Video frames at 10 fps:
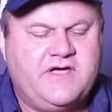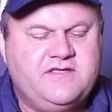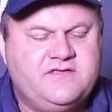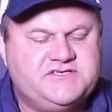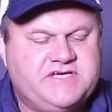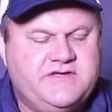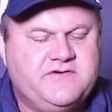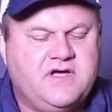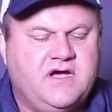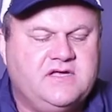going to show
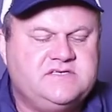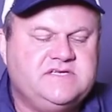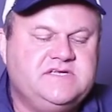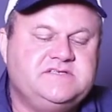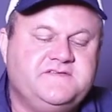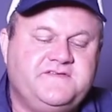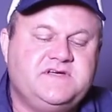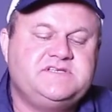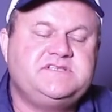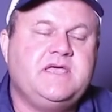you guys is the
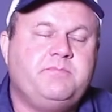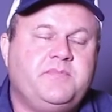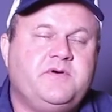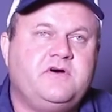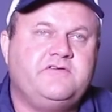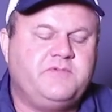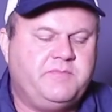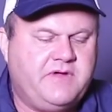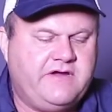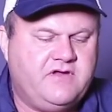first step of
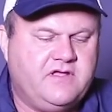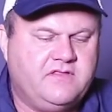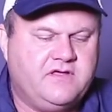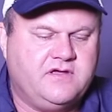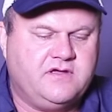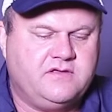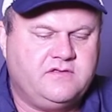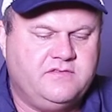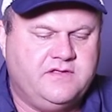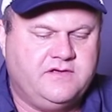preparing the
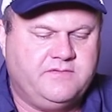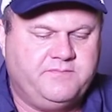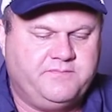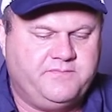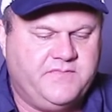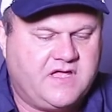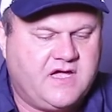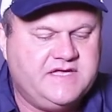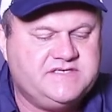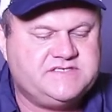
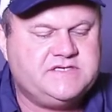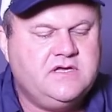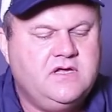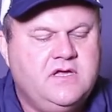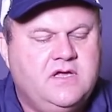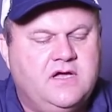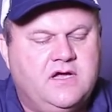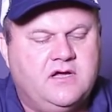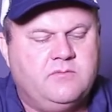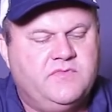case.
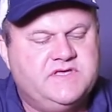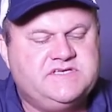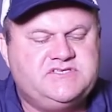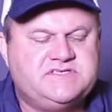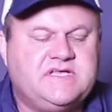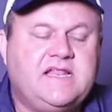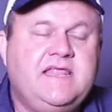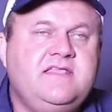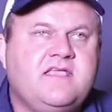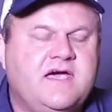This is just a
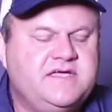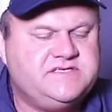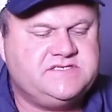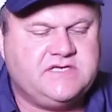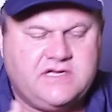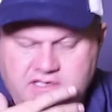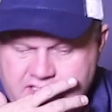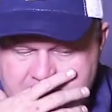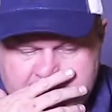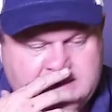clean case.
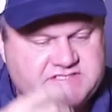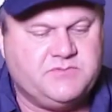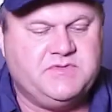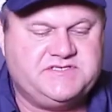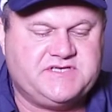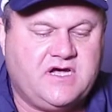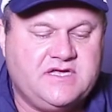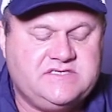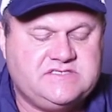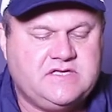It needs to be
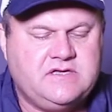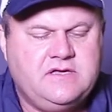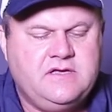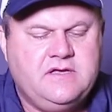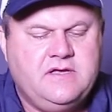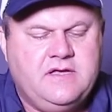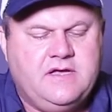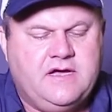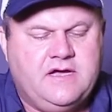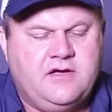sized.
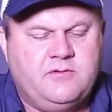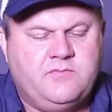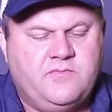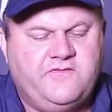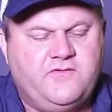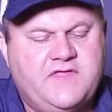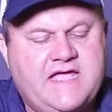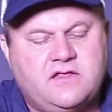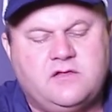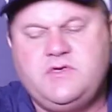For
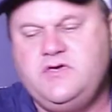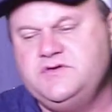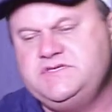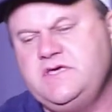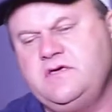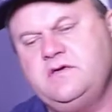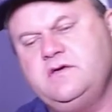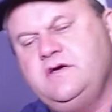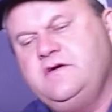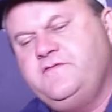that I'll be using